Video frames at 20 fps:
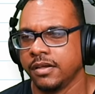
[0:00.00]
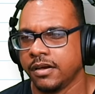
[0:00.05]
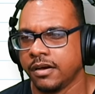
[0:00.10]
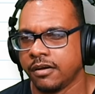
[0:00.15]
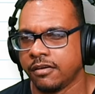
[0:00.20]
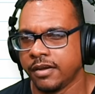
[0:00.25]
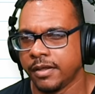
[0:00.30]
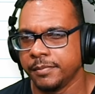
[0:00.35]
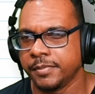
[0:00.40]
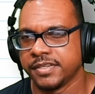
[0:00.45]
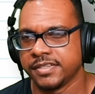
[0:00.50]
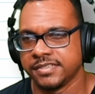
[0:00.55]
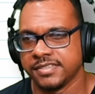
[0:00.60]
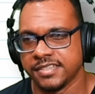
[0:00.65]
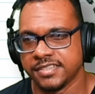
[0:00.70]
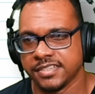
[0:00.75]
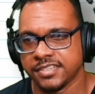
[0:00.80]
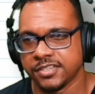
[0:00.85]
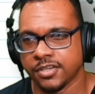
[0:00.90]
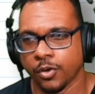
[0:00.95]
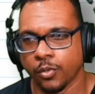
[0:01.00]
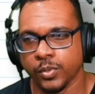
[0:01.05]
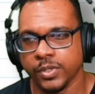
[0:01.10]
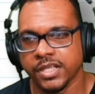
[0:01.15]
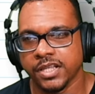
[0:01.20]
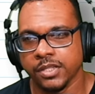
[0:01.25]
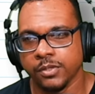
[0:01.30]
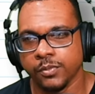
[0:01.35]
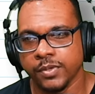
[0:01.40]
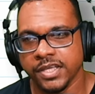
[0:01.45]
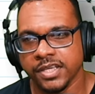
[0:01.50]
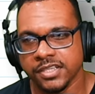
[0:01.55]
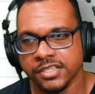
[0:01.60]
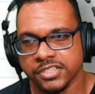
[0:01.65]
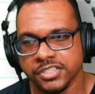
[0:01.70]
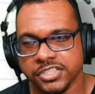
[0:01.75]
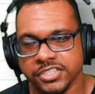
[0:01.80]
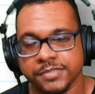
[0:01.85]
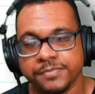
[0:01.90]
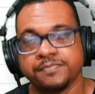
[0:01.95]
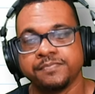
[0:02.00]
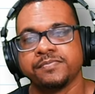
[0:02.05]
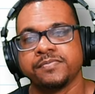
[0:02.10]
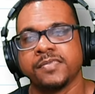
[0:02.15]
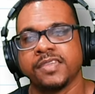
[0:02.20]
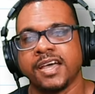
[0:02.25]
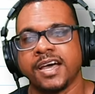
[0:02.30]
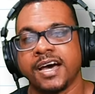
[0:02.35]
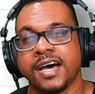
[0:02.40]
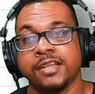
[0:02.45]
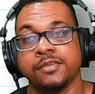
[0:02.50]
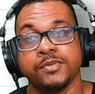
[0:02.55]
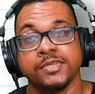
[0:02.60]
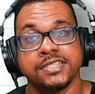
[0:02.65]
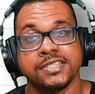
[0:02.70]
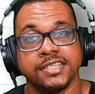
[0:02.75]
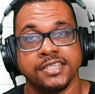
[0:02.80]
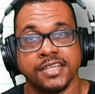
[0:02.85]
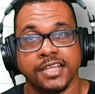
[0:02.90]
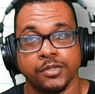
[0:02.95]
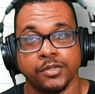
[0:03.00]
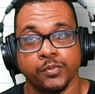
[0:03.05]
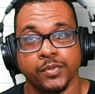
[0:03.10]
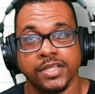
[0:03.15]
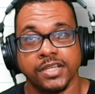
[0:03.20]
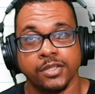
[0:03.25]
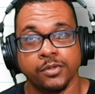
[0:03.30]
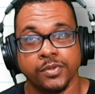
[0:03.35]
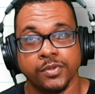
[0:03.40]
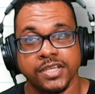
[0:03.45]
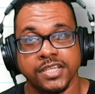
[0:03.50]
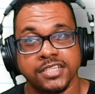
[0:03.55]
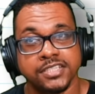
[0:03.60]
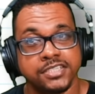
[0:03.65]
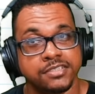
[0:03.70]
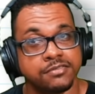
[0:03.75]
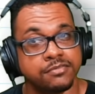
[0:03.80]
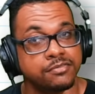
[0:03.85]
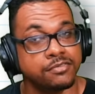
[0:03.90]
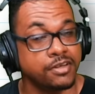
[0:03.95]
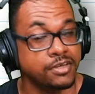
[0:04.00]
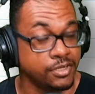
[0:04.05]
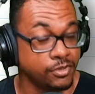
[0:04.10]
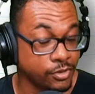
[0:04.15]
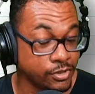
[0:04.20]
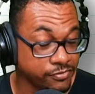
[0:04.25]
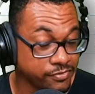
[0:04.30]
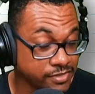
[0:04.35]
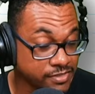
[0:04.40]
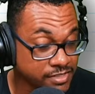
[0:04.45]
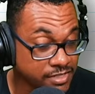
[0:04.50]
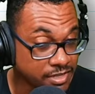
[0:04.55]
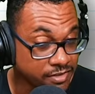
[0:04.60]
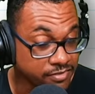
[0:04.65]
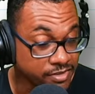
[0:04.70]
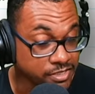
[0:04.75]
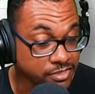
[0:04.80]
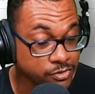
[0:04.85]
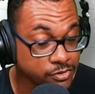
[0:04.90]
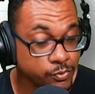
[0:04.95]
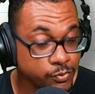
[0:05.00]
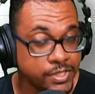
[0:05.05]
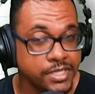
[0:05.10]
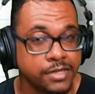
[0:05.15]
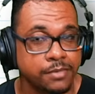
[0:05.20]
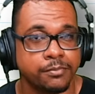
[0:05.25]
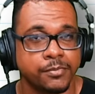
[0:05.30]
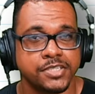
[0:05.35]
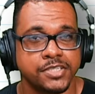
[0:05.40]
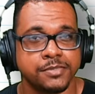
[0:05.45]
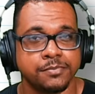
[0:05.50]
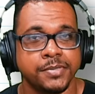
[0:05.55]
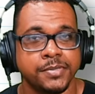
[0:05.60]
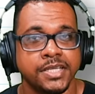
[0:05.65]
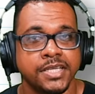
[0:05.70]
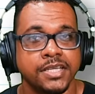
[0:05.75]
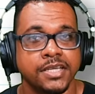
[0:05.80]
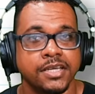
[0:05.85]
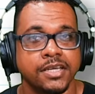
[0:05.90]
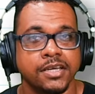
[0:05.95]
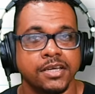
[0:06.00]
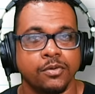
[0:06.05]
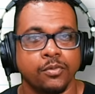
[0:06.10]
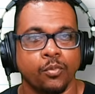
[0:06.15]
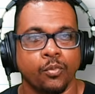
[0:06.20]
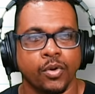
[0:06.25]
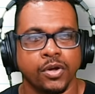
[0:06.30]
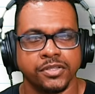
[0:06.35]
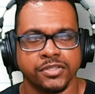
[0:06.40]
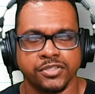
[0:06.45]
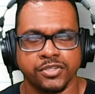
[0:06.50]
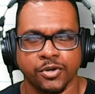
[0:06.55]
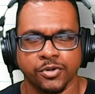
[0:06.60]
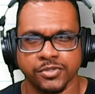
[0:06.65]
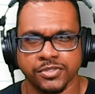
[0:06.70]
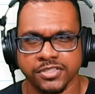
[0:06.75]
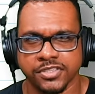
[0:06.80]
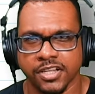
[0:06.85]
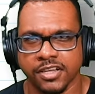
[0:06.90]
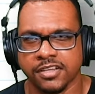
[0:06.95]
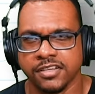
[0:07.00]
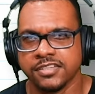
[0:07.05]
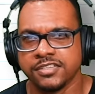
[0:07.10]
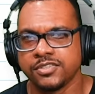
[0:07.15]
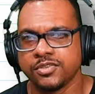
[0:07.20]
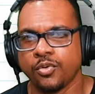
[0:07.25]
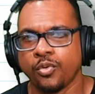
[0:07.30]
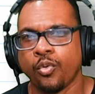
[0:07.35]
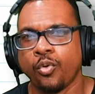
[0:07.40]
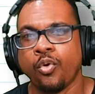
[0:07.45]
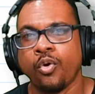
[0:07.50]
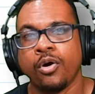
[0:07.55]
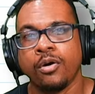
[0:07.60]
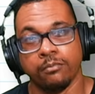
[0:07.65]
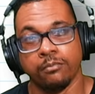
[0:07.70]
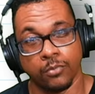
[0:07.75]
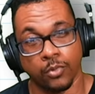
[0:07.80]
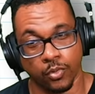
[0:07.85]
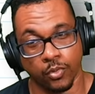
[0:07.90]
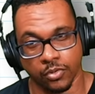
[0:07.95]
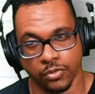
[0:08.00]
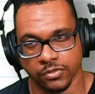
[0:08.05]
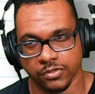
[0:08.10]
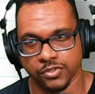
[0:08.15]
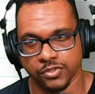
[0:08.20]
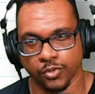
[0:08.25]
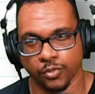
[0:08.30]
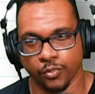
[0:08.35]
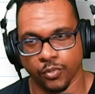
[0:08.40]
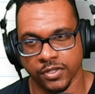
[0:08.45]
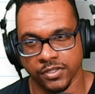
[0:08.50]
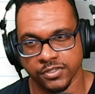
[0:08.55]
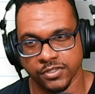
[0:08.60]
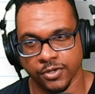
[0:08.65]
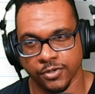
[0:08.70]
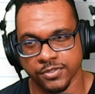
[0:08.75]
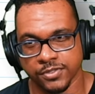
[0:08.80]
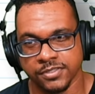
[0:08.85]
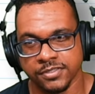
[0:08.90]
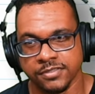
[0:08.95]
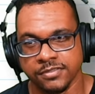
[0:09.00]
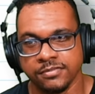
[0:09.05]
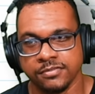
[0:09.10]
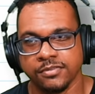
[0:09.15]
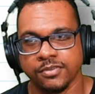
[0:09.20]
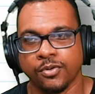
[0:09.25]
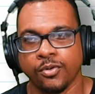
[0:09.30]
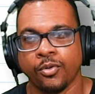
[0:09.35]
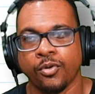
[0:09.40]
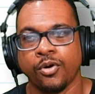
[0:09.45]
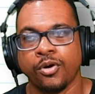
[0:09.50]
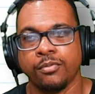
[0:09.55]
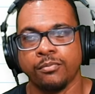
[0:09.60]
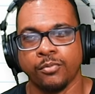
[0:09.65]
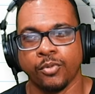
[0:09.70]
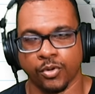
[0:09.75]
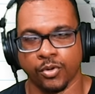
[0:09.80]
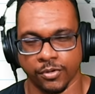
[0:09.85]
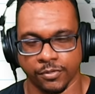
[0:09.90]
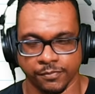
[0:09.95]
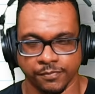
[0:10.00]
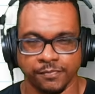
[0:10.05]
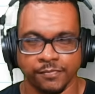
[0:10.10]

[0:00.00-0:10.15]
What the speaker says: All right, because this is her weekly wage, and we're saying that the weekly wage, in order for her to have a good week, must be $1,000 or more. So 1,000 or more.